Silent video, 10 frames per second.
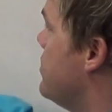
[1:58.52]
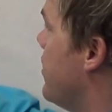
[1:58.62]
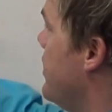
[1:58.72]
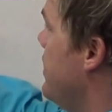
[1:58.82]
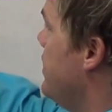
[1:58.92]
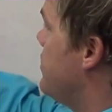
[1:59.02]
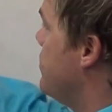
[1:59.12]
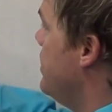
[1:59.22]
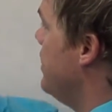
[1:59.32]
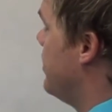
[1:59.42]
Johnny needs
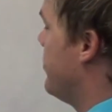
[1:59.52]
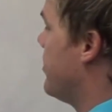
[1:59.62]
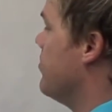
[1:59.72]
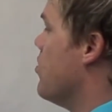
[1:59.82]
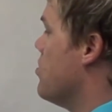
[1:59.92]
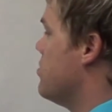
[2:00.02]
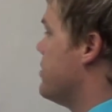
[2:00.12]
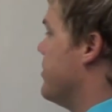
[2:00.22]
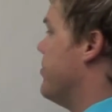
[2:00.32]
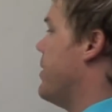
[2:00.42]
to eat a bit more.
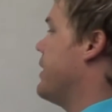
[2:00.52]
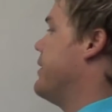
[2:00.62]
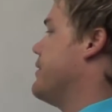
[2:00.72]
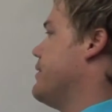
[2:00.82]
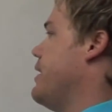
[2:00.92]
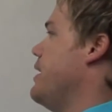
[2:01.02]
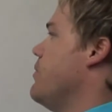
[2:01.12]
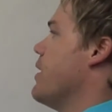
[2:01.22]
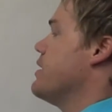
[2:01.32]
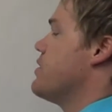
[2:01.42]
But
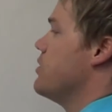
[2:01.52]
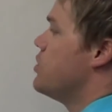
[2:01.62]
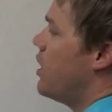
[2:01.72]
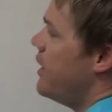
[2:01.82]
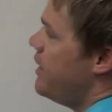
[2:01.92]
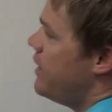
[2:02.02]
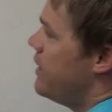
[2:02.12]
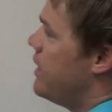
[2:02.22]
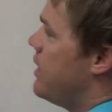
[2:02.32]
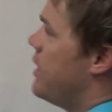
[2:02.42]
anyway, so Johnny